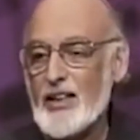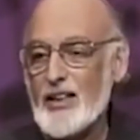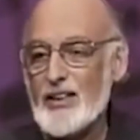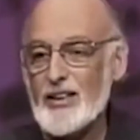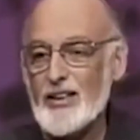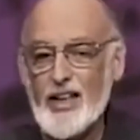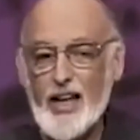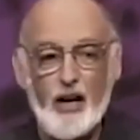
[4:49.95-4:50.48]

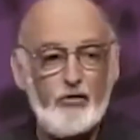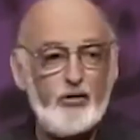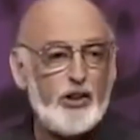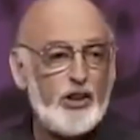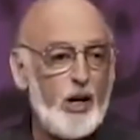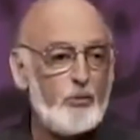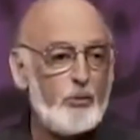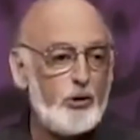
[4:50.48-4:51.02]
uh, every
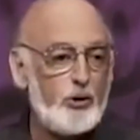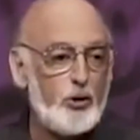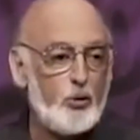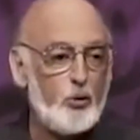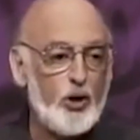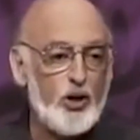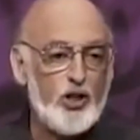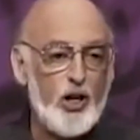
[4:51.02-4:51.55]
time we do
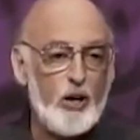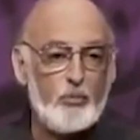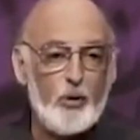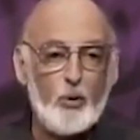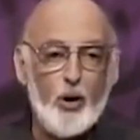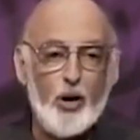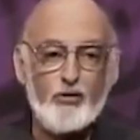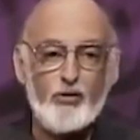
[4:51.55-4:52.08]
the workshop,
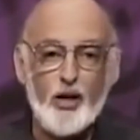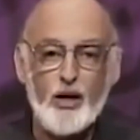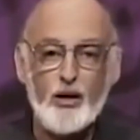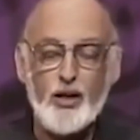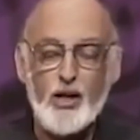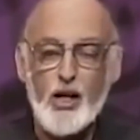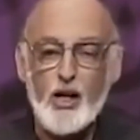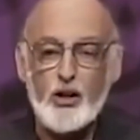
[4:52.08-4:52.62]
my wife and I